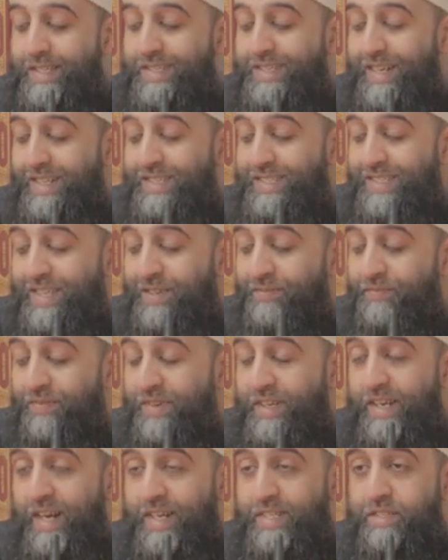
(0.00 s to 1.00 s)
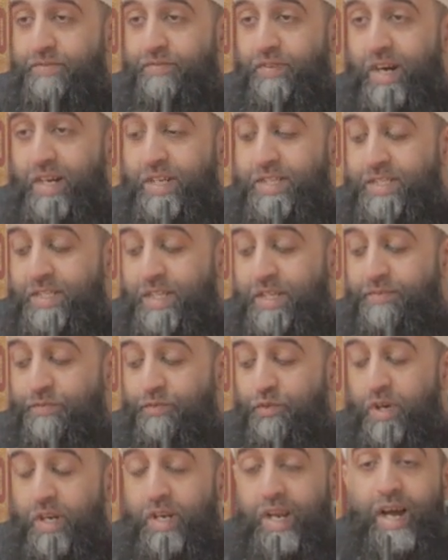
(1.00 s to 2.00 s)
it's as if he has fasted
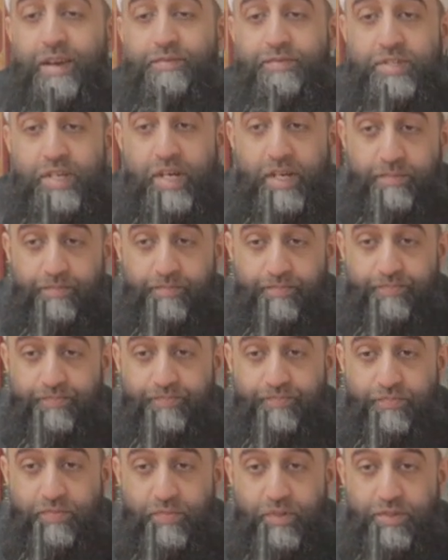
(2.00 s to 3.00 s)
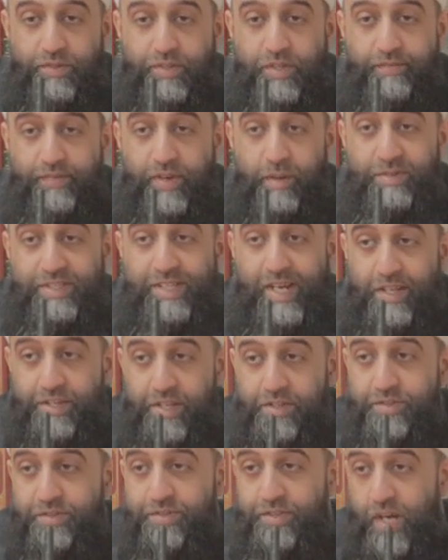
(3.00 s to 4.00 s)
for a lifetime. It's the famous
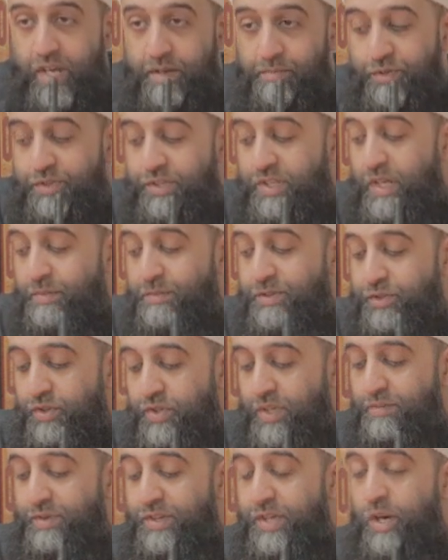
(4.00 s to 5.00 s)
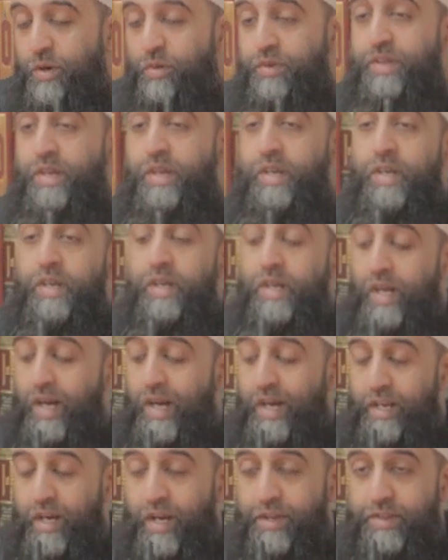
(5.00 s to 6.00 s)
hadith of Sahih Muslim and Sunan Dawud
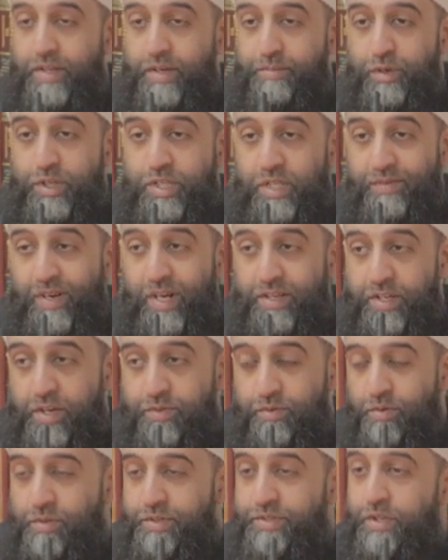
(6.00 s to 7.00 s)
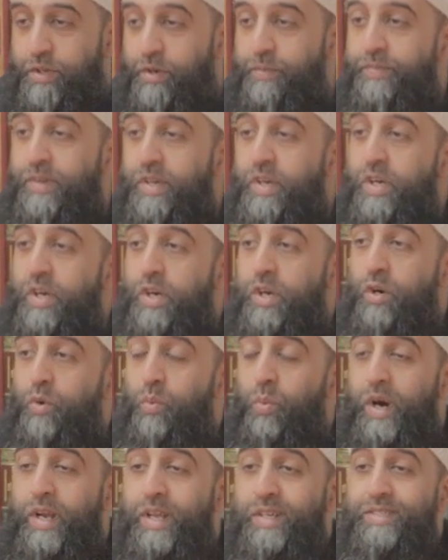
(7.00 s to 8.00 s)
and other books of hadith also.
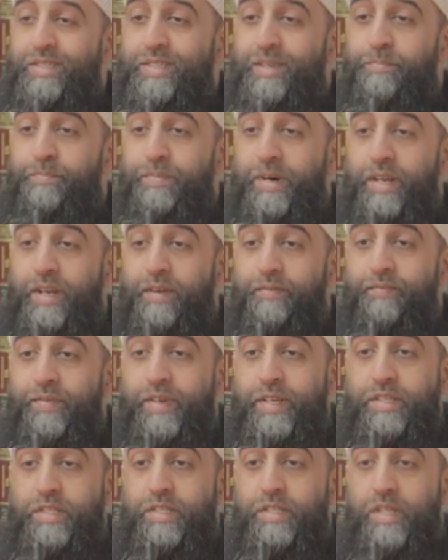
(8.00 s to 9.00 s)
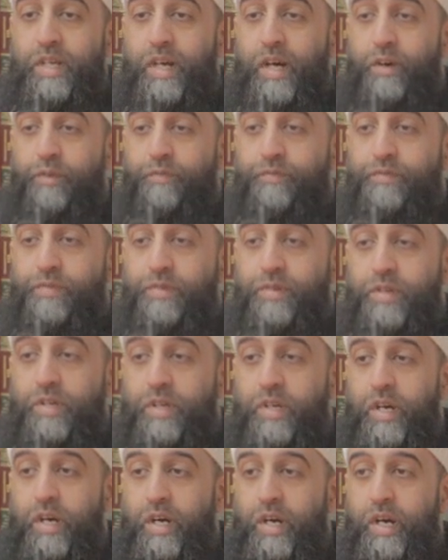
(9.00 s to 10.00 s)
What is the benefit of
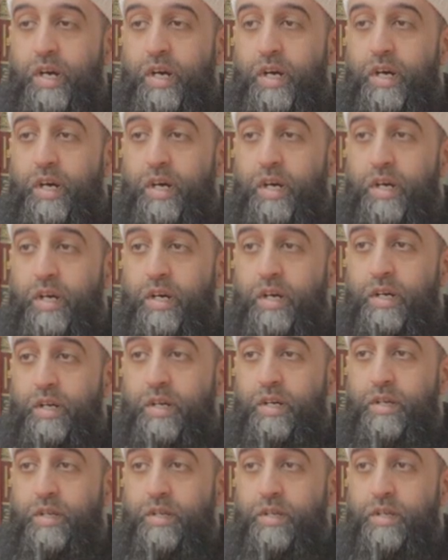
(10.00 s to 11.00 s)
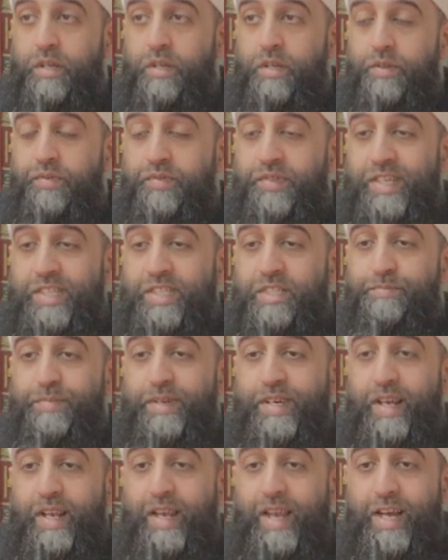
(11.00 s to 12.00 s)
uh, this
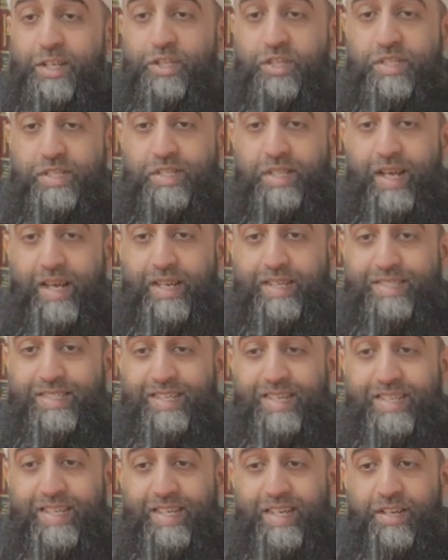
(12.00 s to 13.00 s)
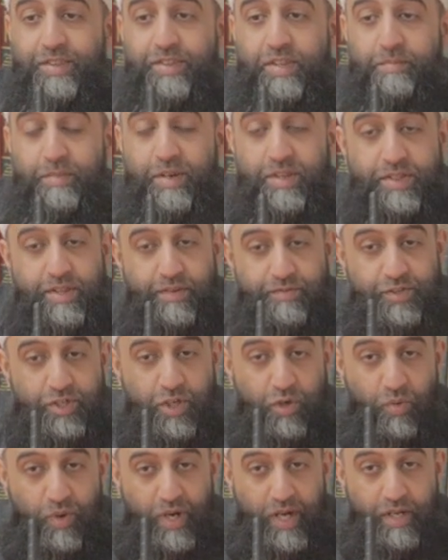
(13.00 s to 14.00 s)
being legislated in the month of
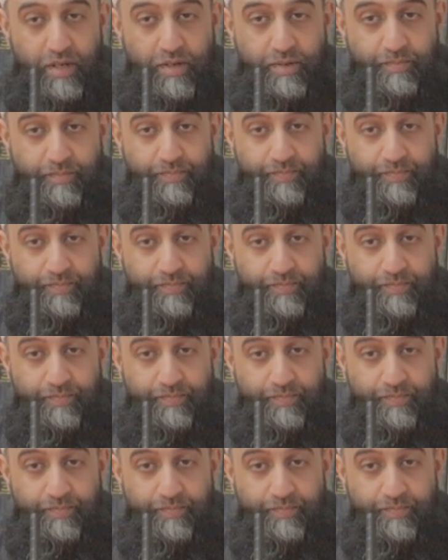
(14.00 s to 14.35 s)
Shawwal?